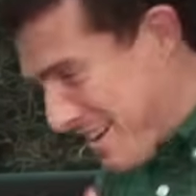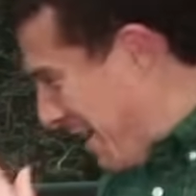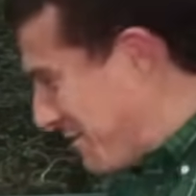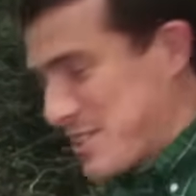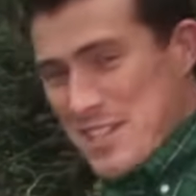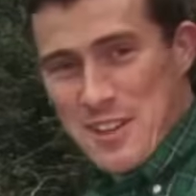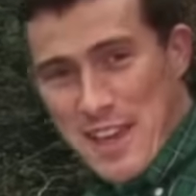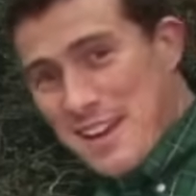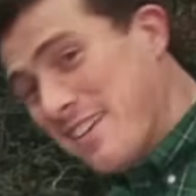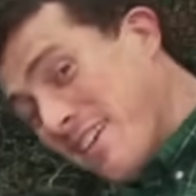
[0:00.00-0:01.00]
I'm still
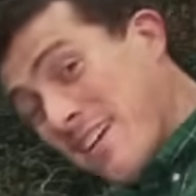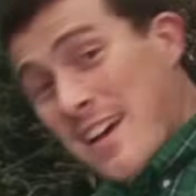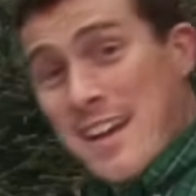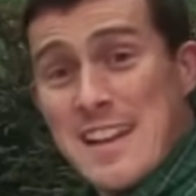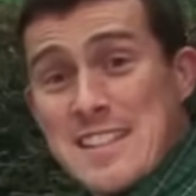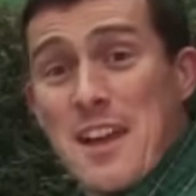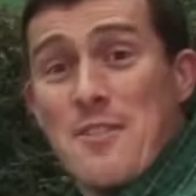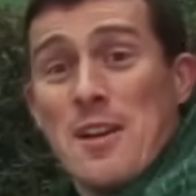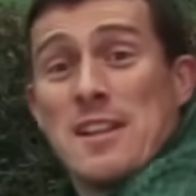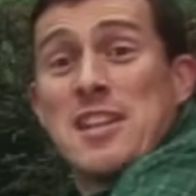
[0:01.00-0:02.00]
here. And let's go
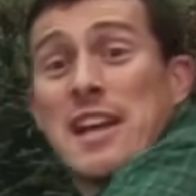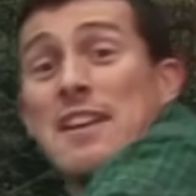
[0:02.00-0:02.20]
check